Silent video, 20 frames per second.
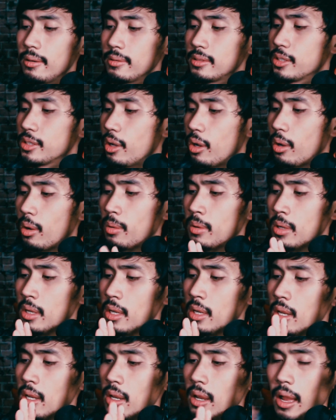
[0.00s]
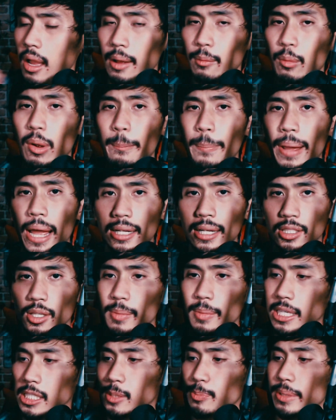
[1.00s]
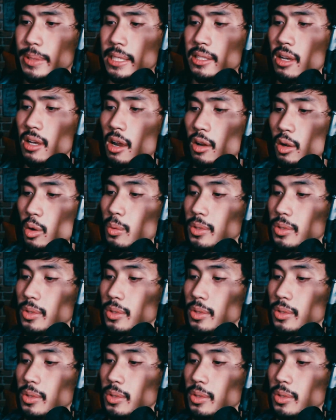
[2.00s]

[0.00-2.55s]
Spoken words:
So I went back to my speed taco,